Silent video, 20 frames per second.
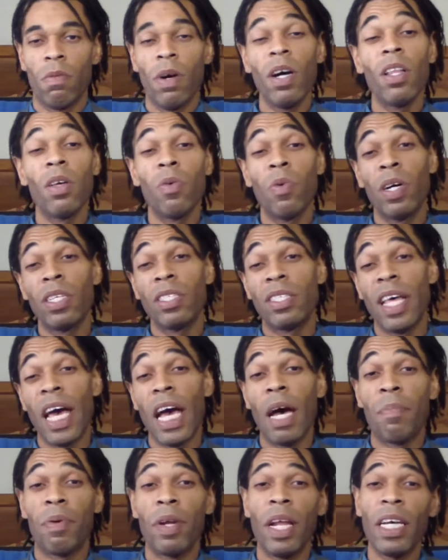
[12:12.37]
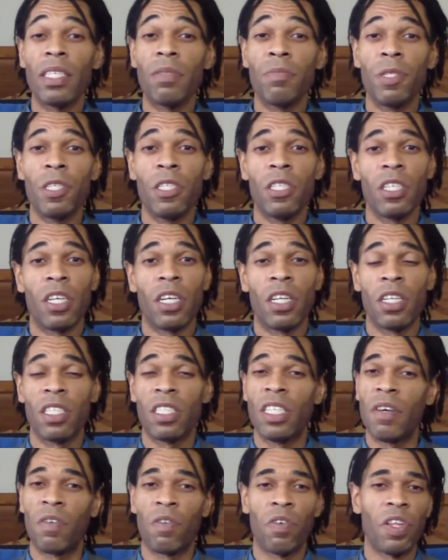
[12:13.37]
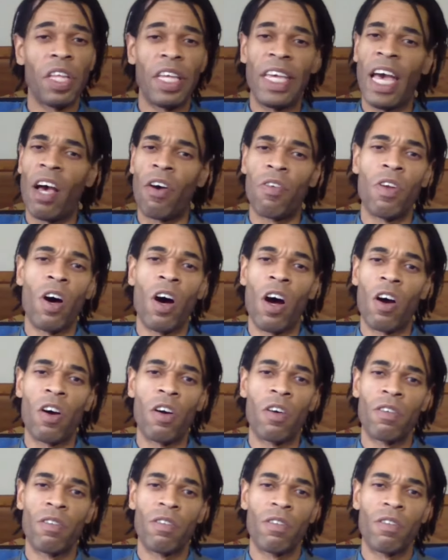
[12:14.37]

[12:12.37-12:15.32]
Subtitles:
Well, it was that, but exposition killings never really count in horror.